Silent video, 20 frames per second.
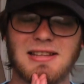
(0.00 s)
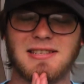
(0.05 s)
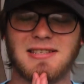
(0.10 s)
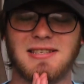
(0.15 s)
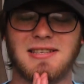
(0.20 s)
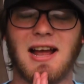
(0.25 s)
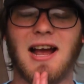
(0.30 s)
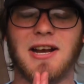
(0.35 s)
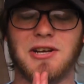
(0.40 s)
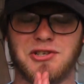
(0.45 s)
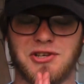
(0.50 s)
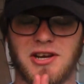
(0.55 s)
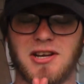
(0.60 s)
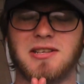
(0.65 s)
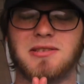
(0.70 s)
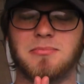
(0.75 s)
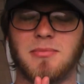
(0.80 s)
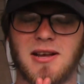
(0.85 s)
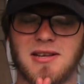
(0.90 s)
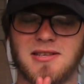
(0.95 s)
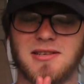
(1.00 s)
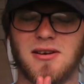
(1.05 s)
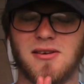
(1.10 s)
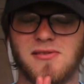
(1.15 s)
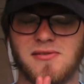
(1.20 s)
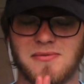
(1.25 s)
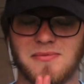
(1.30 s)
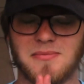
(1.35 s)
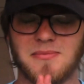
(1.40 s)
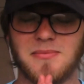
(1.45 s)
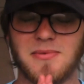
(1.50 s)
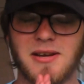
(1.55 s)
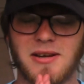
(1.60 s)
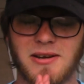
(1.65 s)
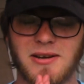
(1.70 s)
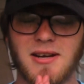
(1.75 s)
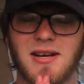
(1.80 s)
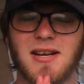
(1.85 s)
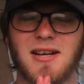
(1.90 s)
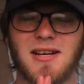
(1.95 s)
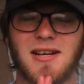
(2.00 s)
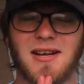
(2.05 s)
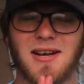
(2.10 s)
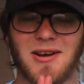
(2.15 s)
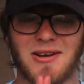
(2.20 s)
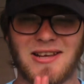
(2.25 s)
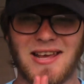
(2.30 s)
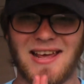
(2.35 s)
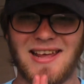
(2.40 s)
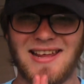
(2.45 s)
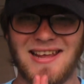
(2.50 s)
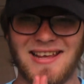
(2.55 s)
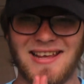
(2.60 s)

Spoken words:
not jinx myself here. Okay,